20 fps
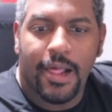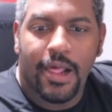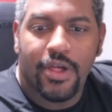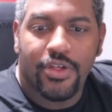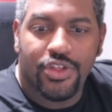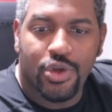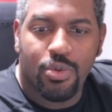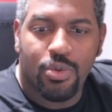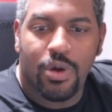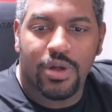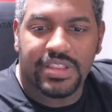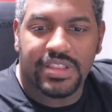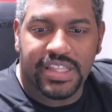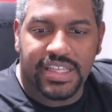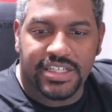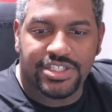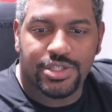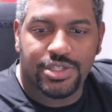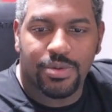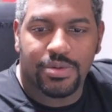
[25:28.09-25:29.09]
You want
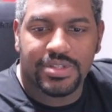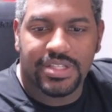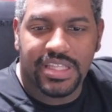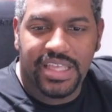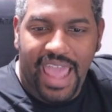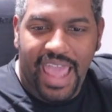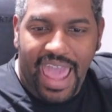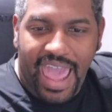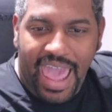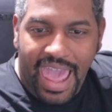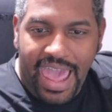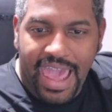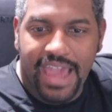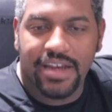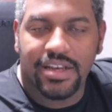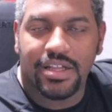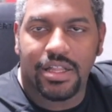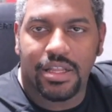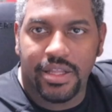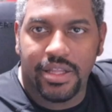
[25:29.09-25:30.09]
this. You want the
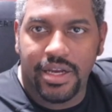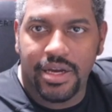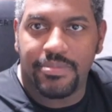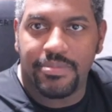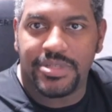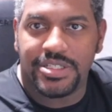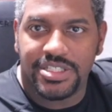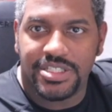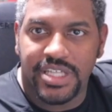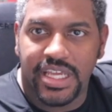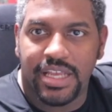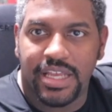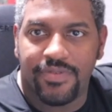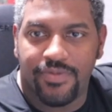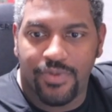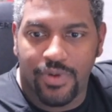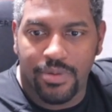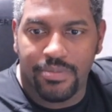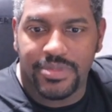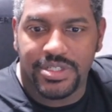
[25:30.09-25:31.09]
add clear machine
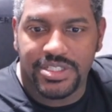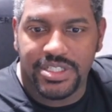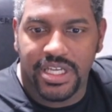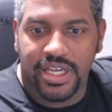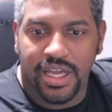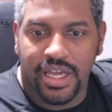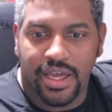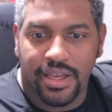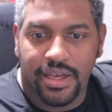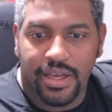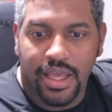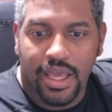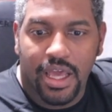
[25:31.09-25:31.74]
for a machine gun.